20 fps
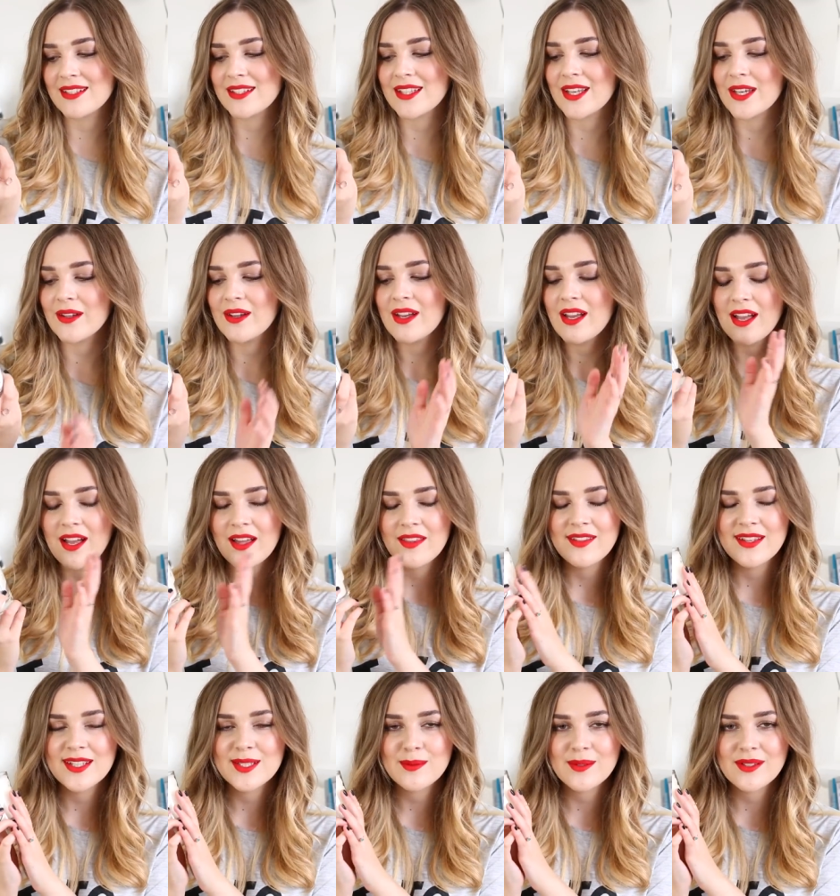So
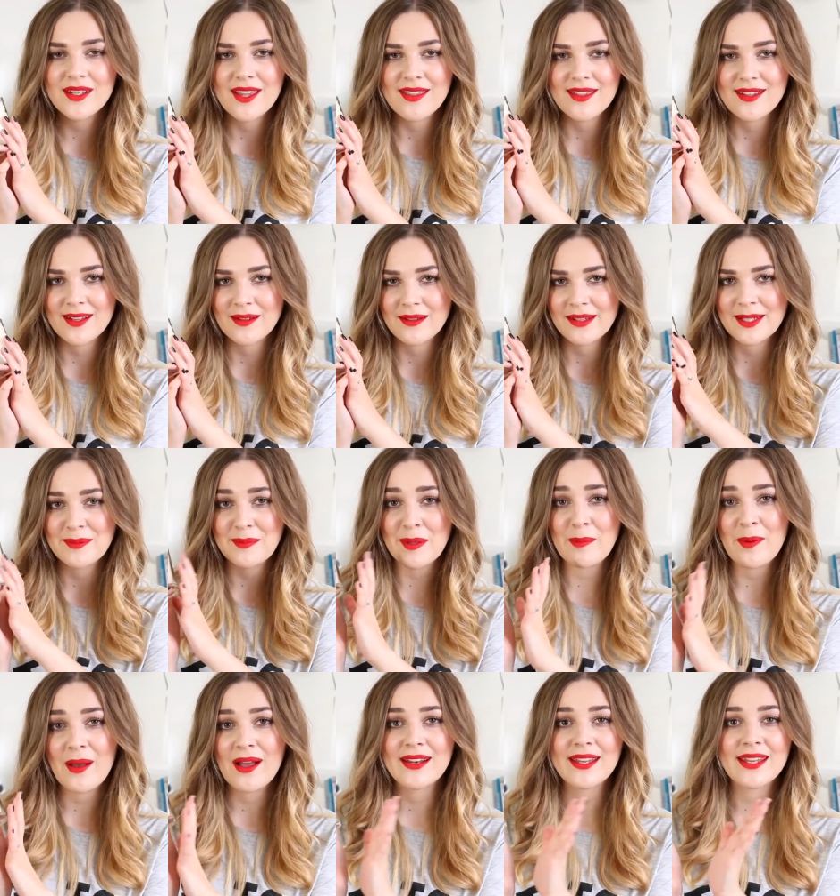this one I think I'm going to be
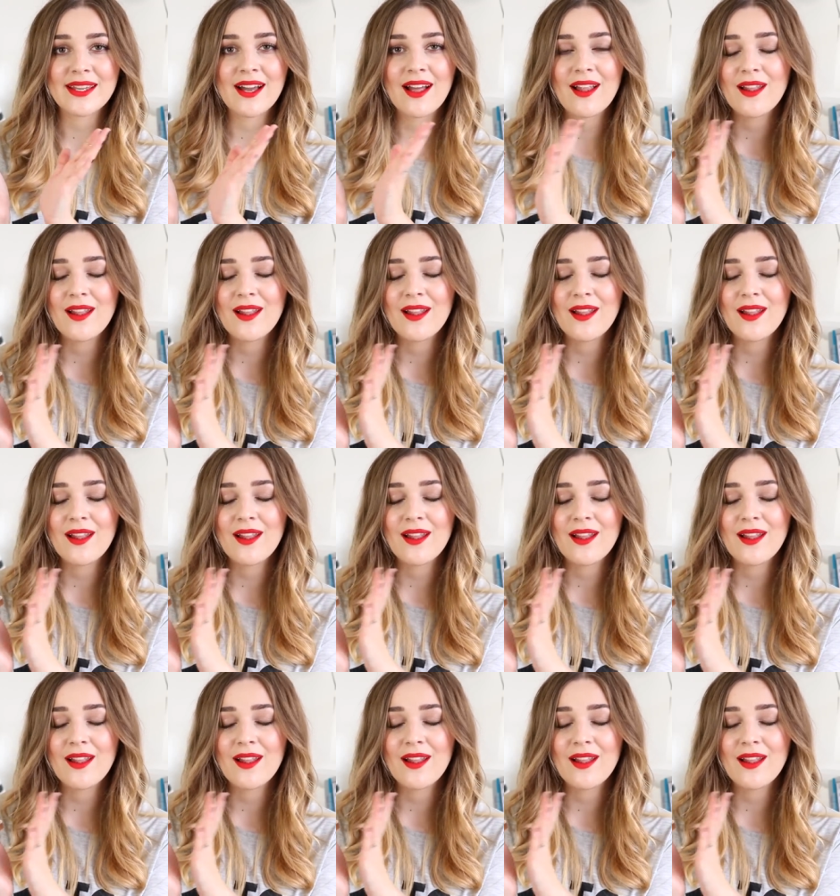burning